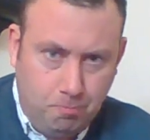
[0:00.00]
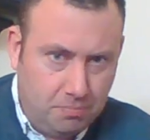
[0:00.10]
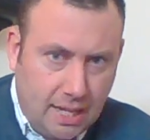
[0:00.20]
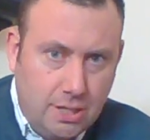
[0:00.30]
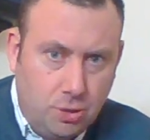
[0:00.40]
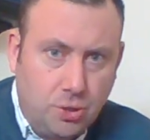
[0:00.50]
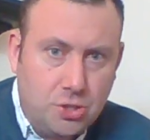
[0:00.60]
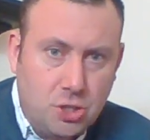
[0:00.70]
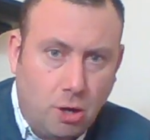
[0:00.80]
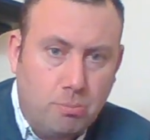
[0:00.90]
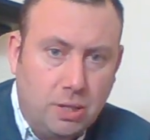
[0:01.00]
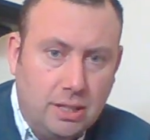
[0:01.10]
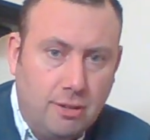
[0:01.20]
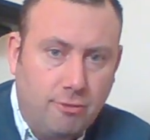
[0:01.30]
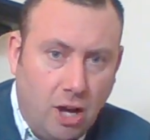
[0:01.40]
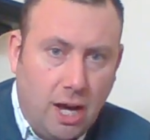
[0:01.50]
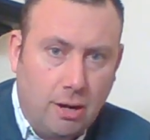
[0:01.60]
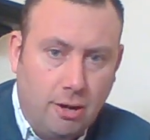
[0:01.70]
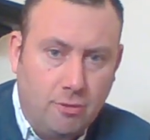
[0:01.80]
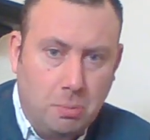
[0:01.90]
Then you could stop breathing
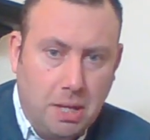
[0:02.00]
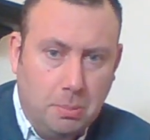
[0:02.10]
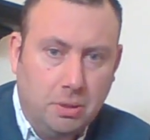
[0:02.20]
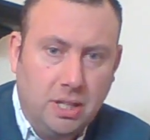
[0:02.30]
fire over people.